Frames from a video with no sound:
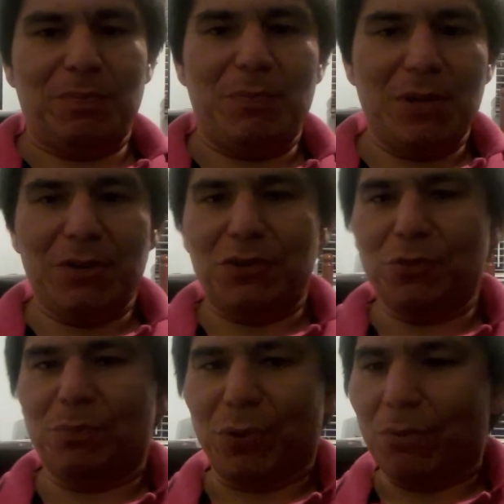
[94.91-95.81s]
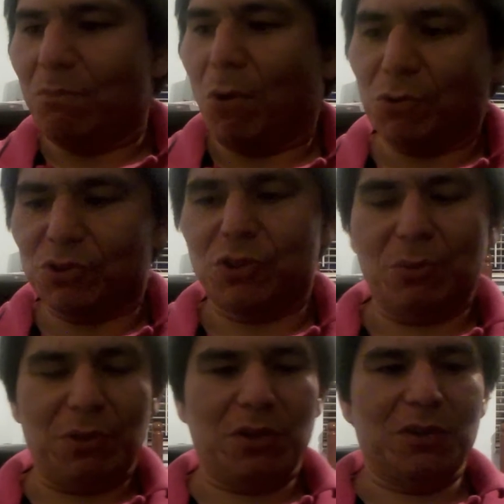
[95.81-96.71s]
be to promote
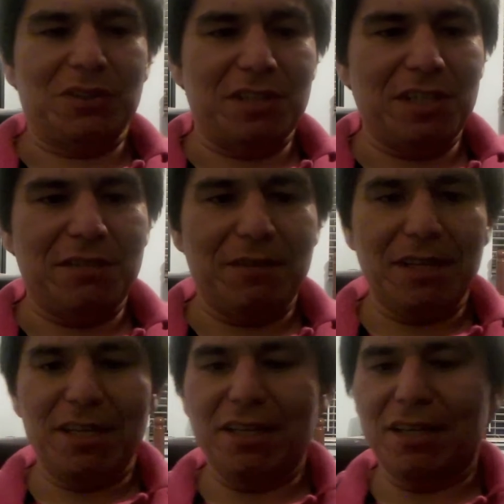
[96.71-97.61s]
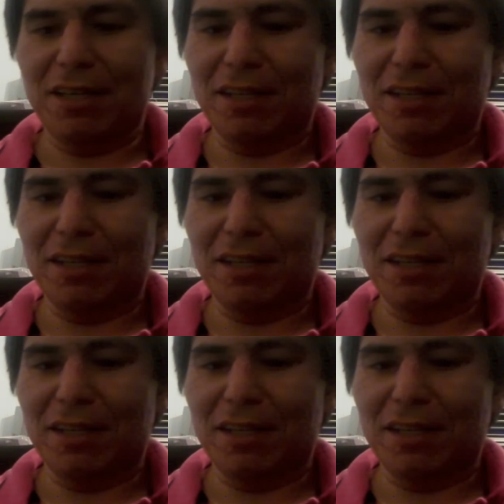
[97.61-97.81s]
something on TV,